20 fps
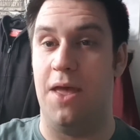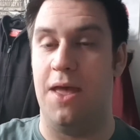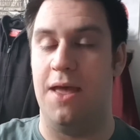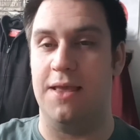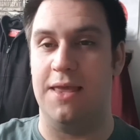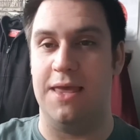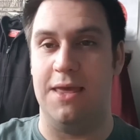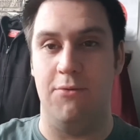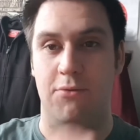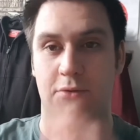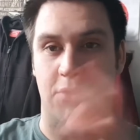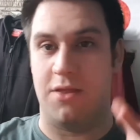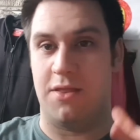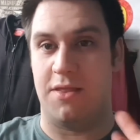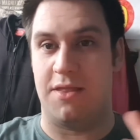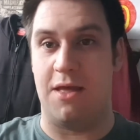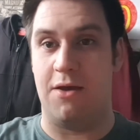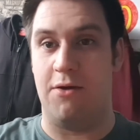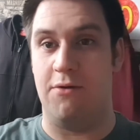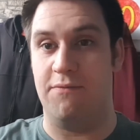kills
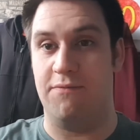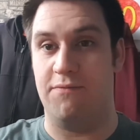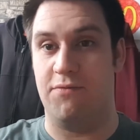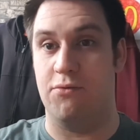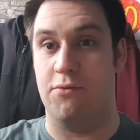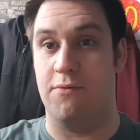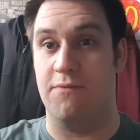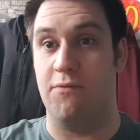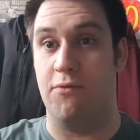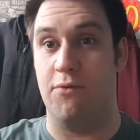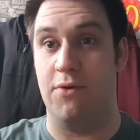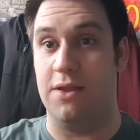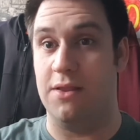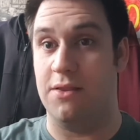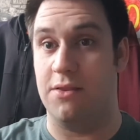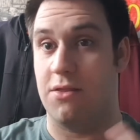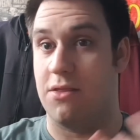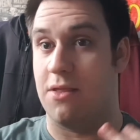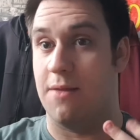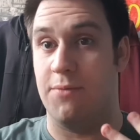herself to
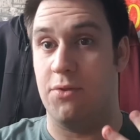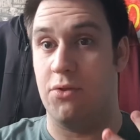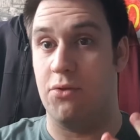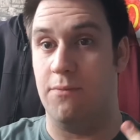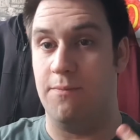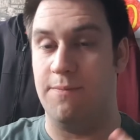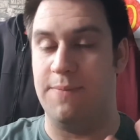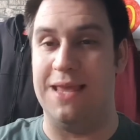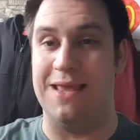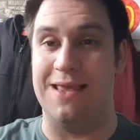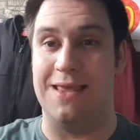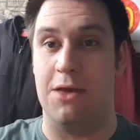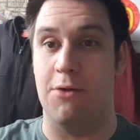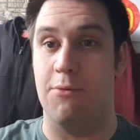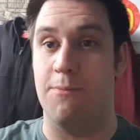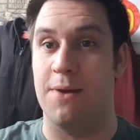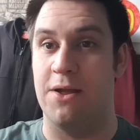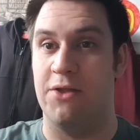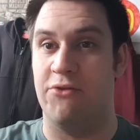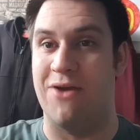avoid being
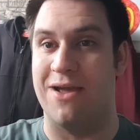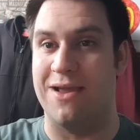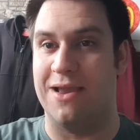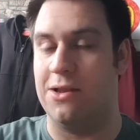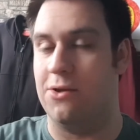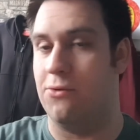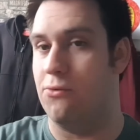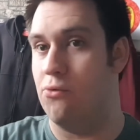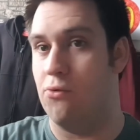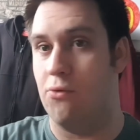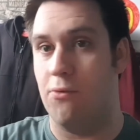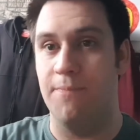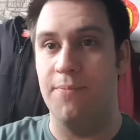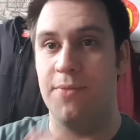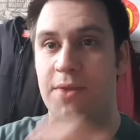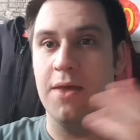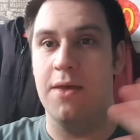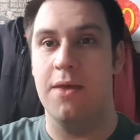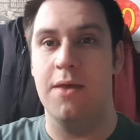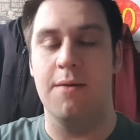killed by Dracula or
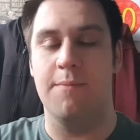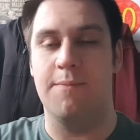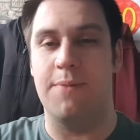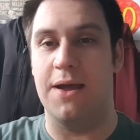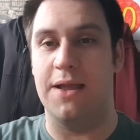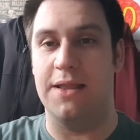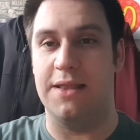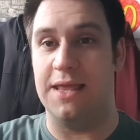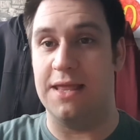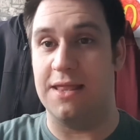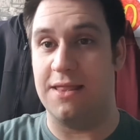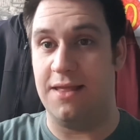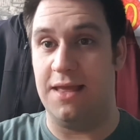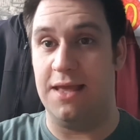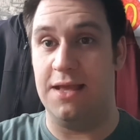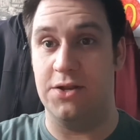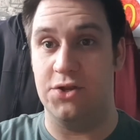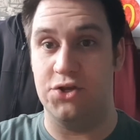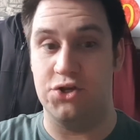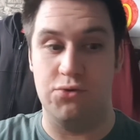by this
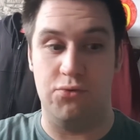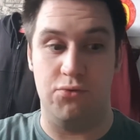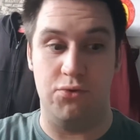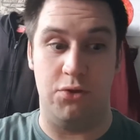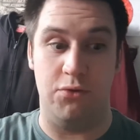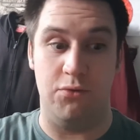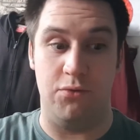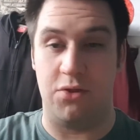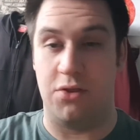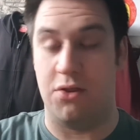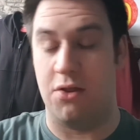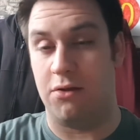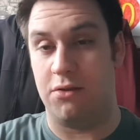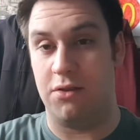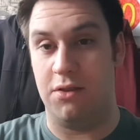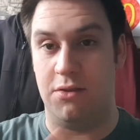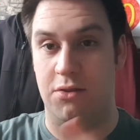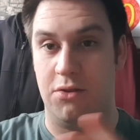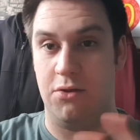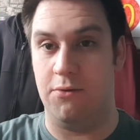English lord who's
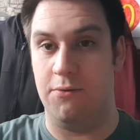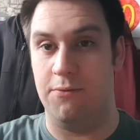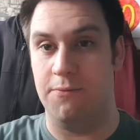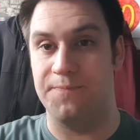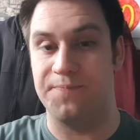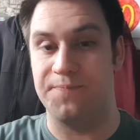starting to,